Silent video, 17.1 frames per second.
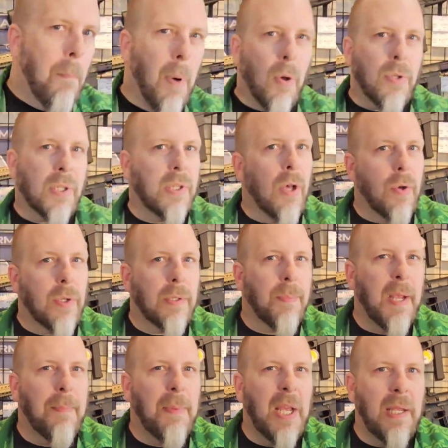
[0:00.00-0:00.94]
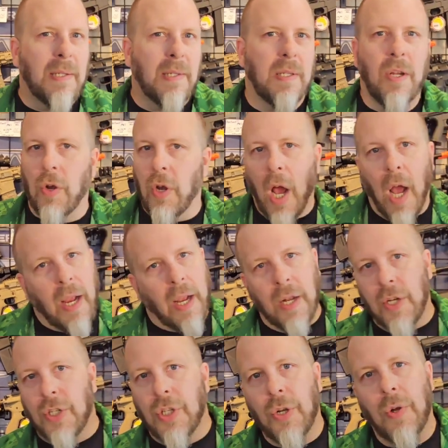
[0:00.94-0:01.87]
Most of those BBs you're not
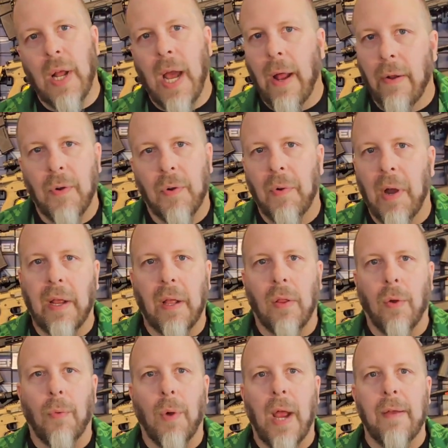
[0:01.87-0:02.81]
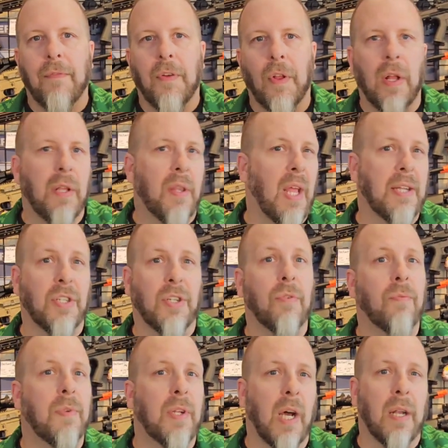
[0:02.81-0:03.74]
going to shoot out of a regular rifle unless
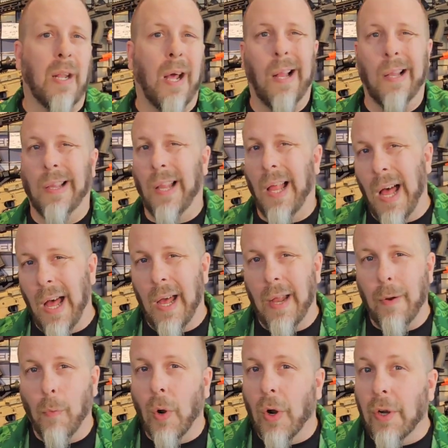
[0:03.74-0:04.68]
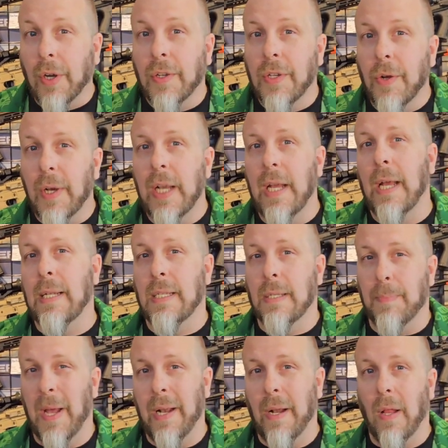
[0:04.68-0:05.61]
you've done a lot of work to it and
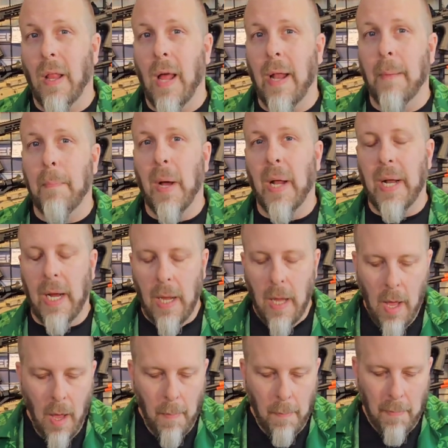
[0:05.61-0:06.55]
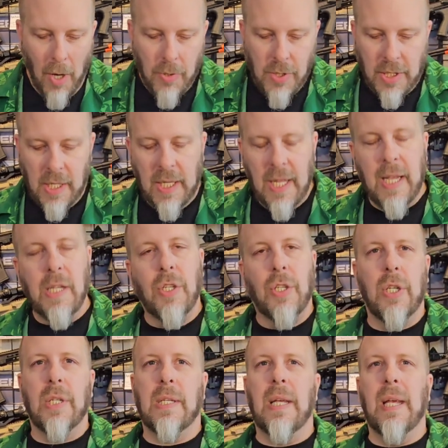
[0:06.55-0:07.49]
spent a lot of money. Most of
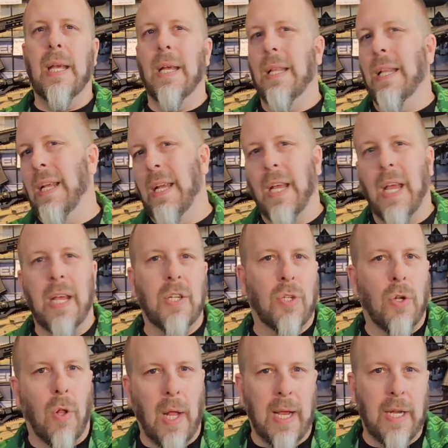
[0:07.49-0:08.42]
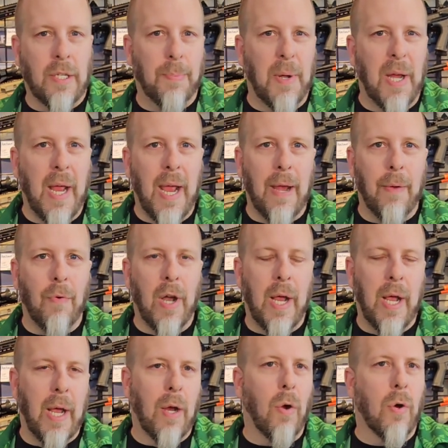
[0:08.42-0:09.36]
these you see in the occasional HPA
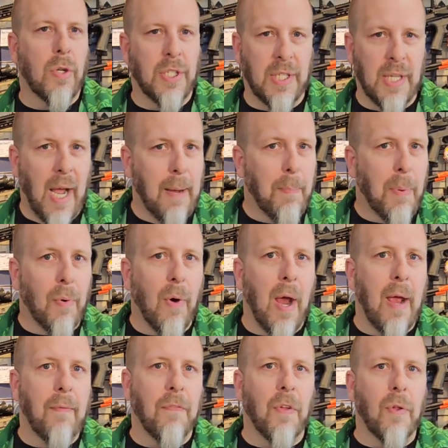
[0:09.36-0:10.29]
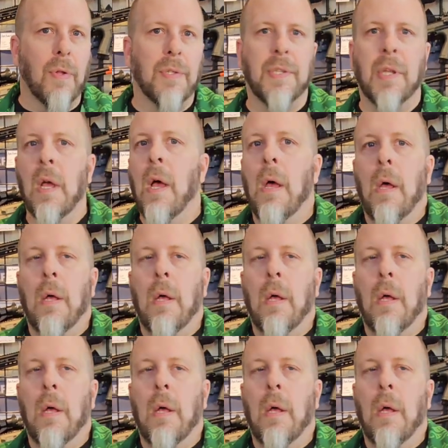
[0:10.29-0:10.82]
rig or sniper rifles,